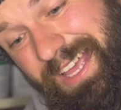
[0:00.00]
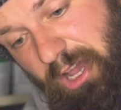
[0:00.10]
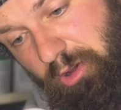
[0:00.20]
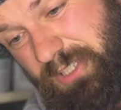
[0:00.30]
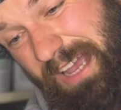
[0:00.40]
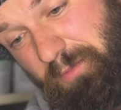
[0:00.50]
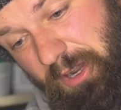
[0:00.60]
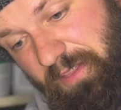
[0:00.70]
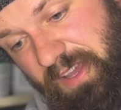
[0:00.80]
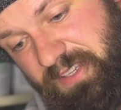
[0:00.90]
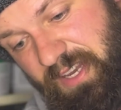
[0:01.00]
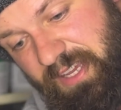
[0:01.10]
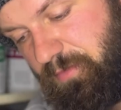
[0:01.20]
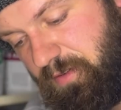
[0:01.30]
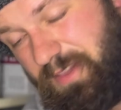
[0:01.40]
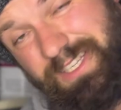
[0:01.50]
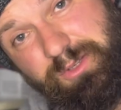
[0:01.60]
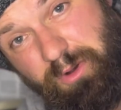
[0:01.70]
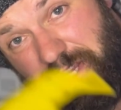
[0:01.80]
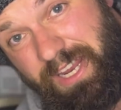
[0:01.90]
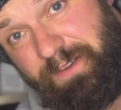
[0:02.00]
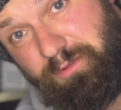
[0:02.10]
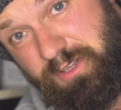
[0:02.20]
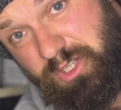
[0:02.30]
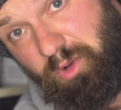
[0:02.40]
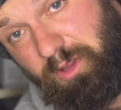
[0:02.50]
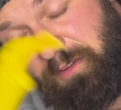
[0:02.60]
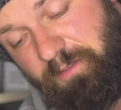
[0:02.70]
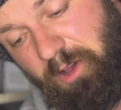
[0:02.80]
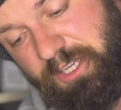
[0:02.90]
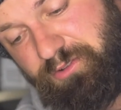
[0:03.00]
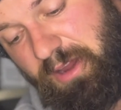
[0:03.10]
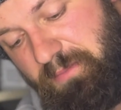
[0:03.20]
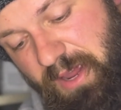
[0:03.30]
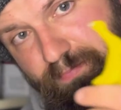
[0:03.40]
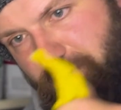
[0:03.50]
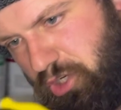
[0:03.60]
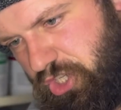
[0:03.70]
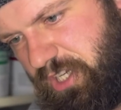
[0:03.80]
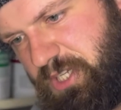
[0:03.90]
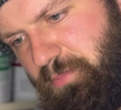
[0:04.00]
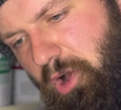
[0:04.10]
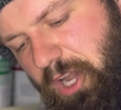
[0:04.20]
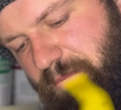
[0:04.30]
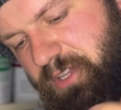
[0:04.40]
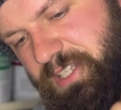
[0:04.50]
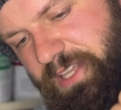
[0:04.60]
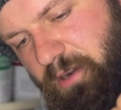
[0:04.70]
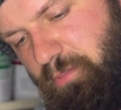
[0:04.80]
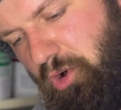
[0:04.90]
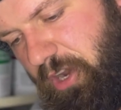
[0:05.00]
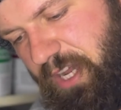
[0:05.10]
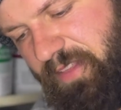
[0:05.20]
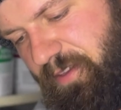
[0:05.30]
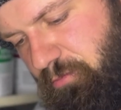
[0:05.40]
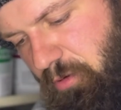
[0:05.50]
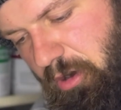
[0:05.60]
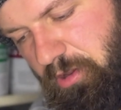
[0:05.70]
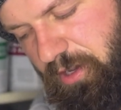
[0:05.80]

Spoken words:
Also have one of these in here. This is what you need for installing fly screen mesh. Push the spline in with this little point and then roll it